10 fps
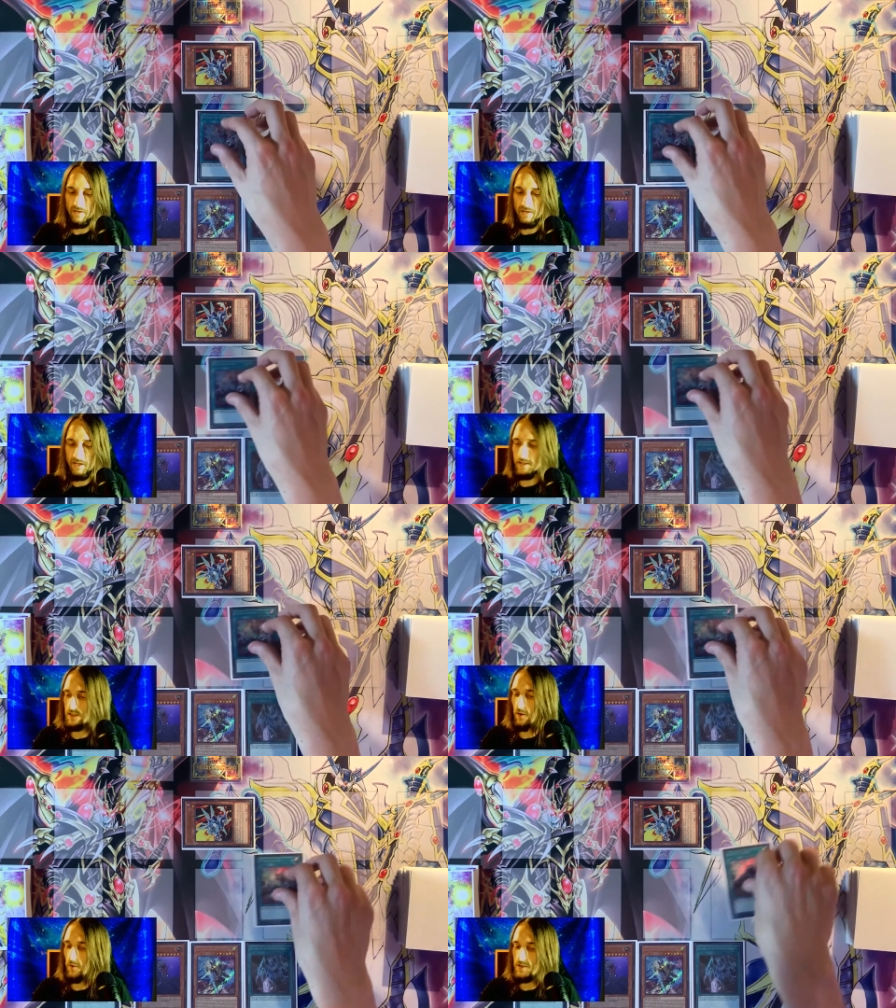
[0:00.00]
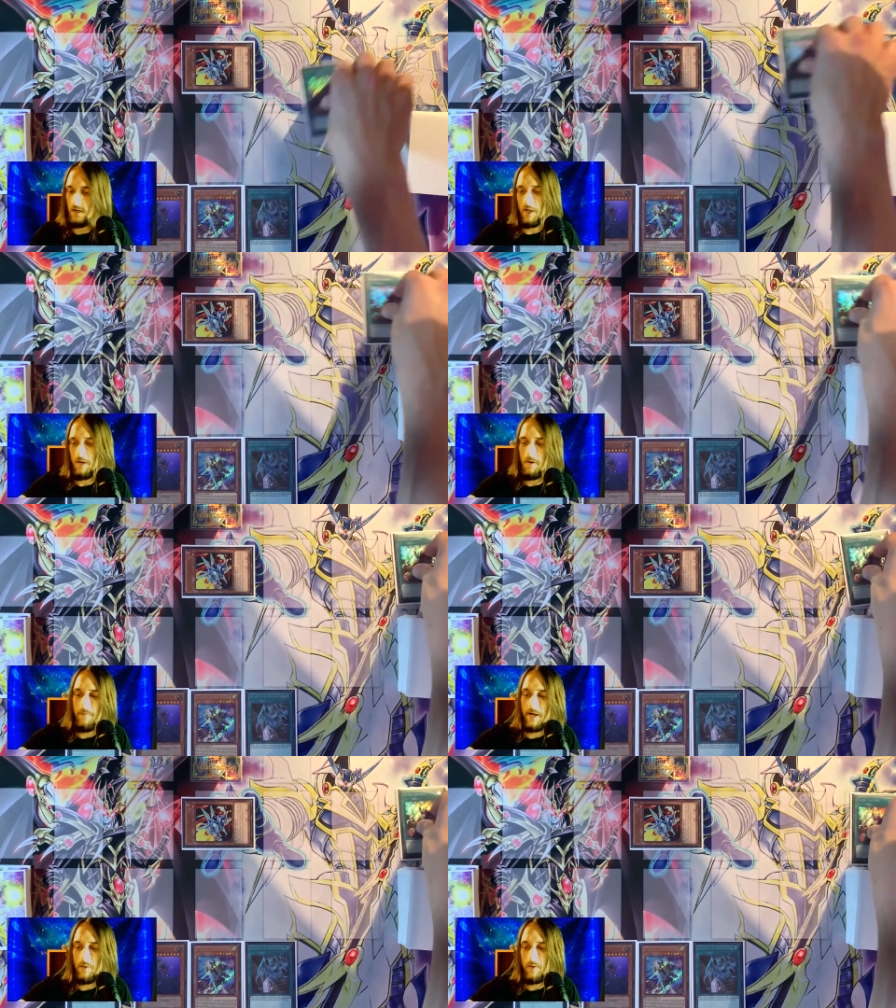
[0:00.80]
That's not always going to come up
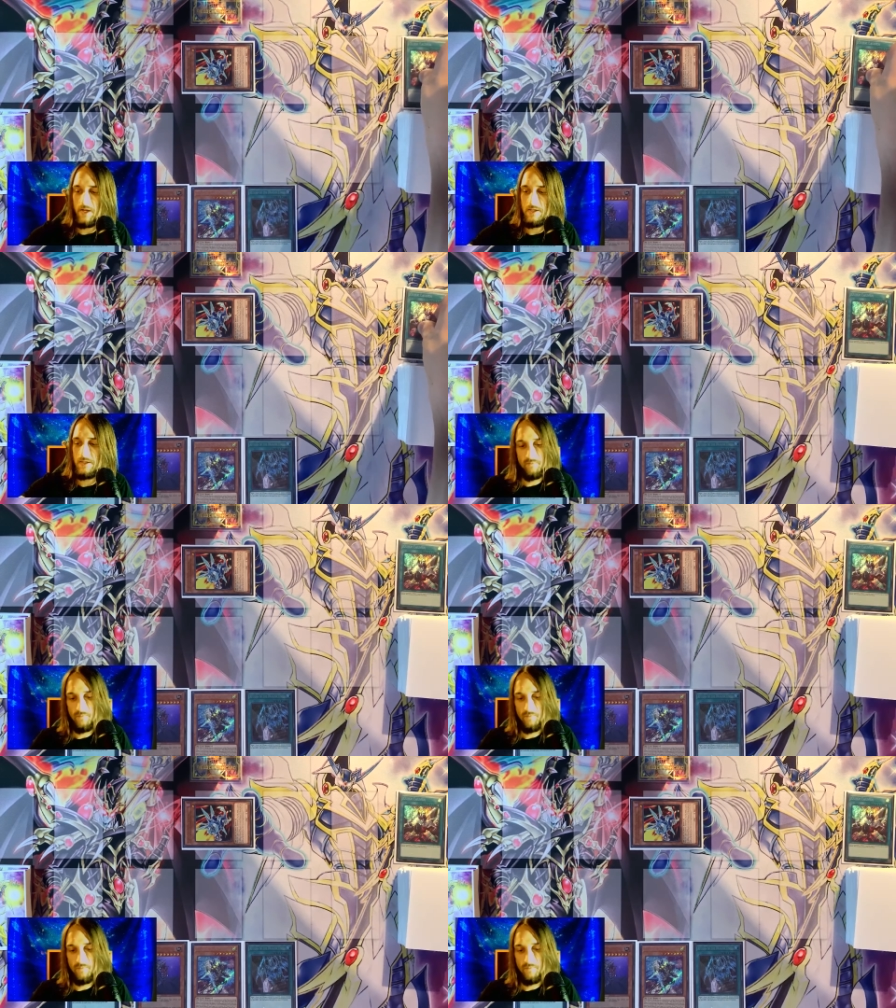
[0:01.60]
anyways.